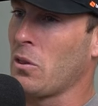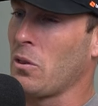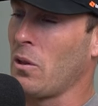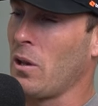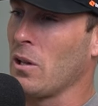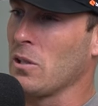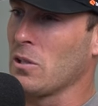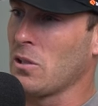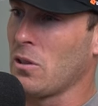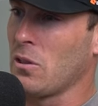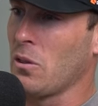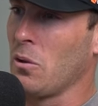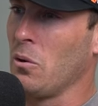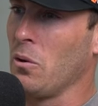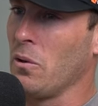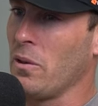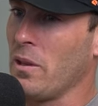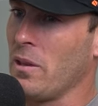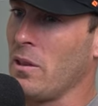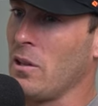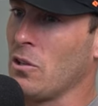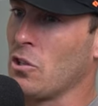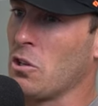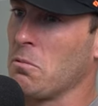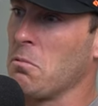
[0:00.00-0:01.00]
I thought that
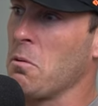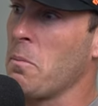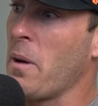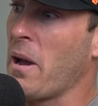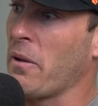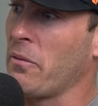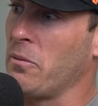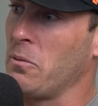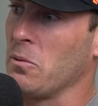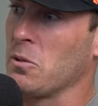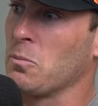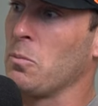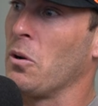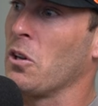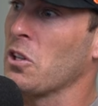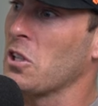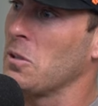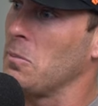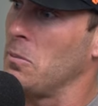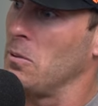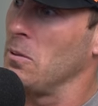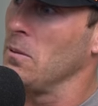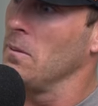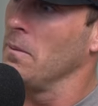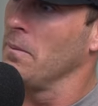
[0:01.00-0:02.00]
the triple backflip was
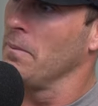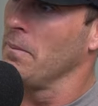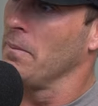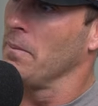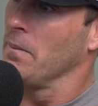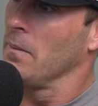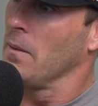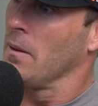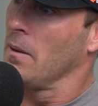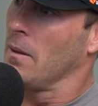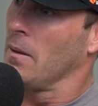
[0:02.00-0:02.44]
possible. Oof.